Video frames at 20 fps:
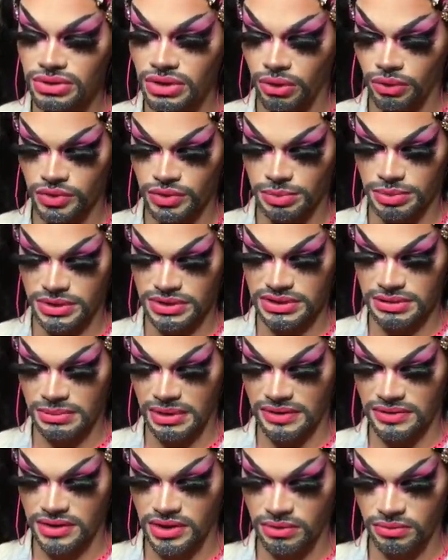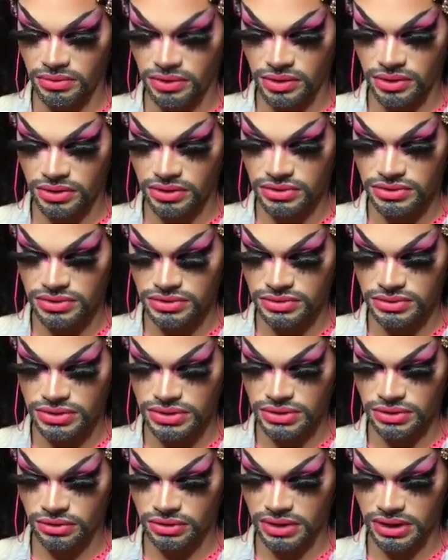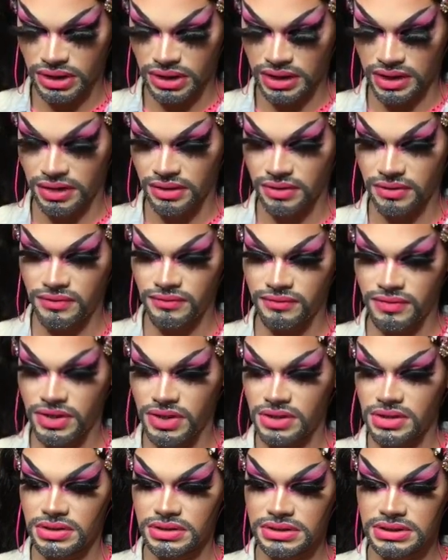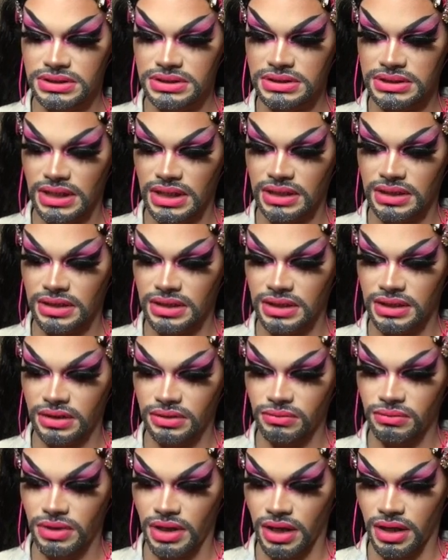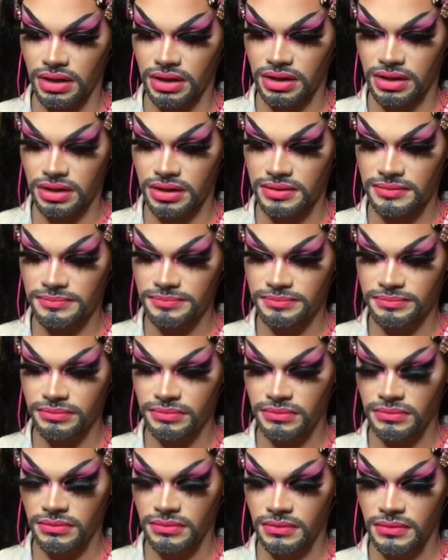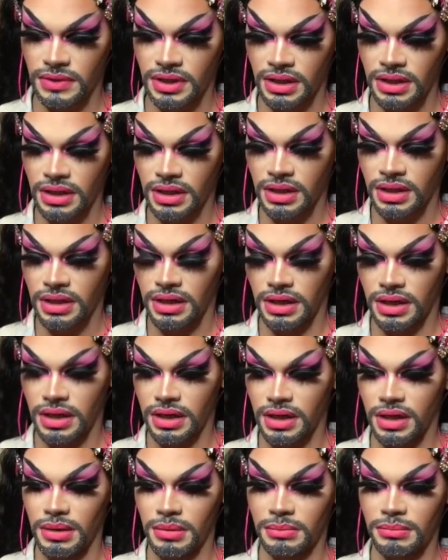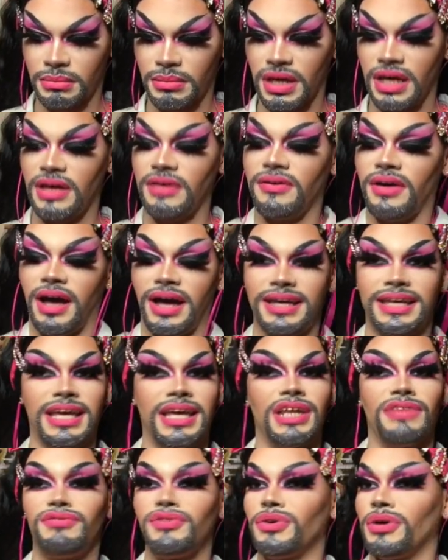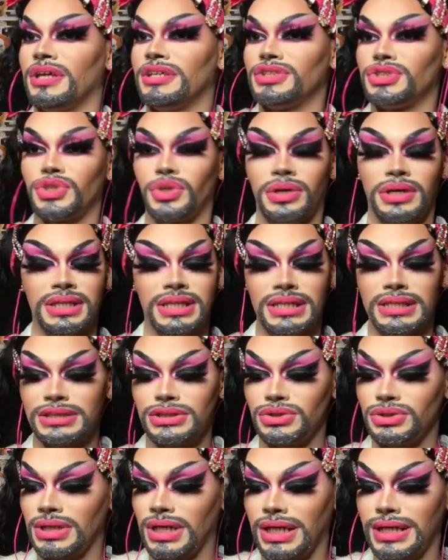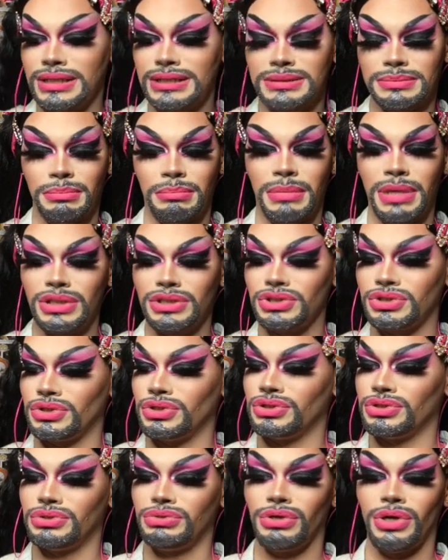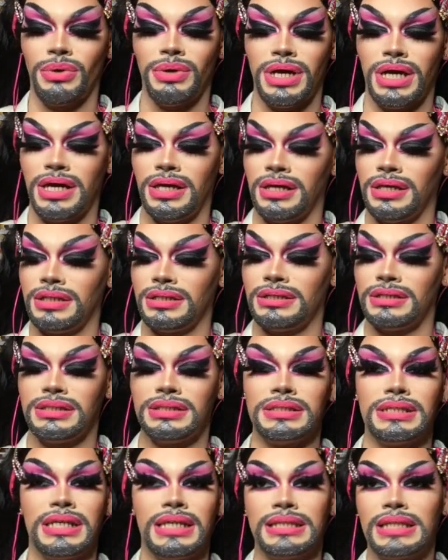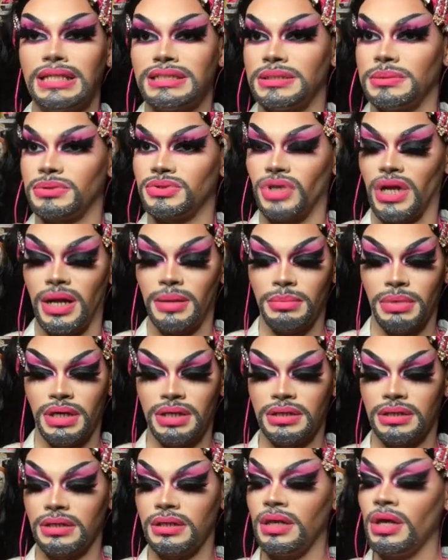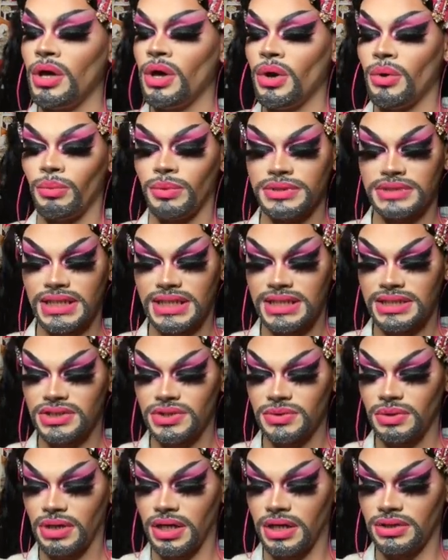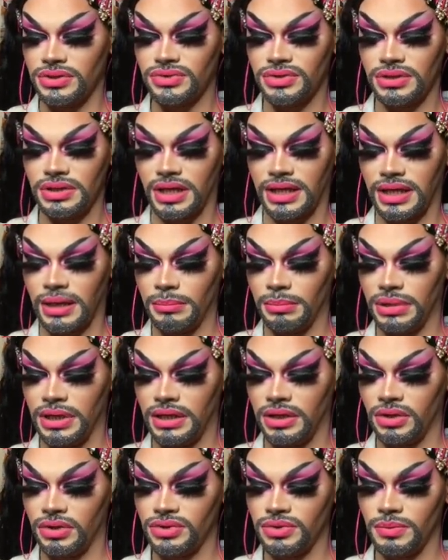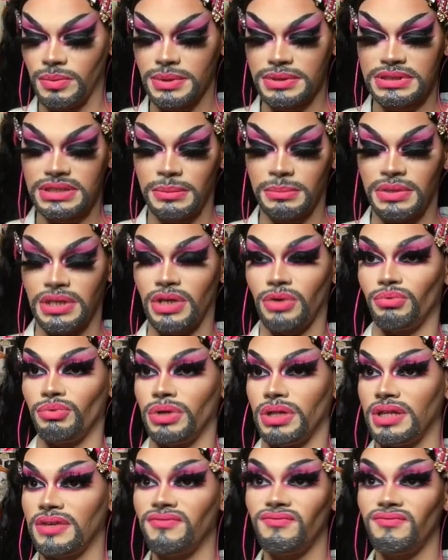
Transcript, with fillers: the Ultra Prism. I think we're gonna do Solgaleo first, and then Lunala. Um, again, if you're enjoying this, you guys, make sure you go ahead, that subscribe button. Once I get to 100, like I'm planning on doing something really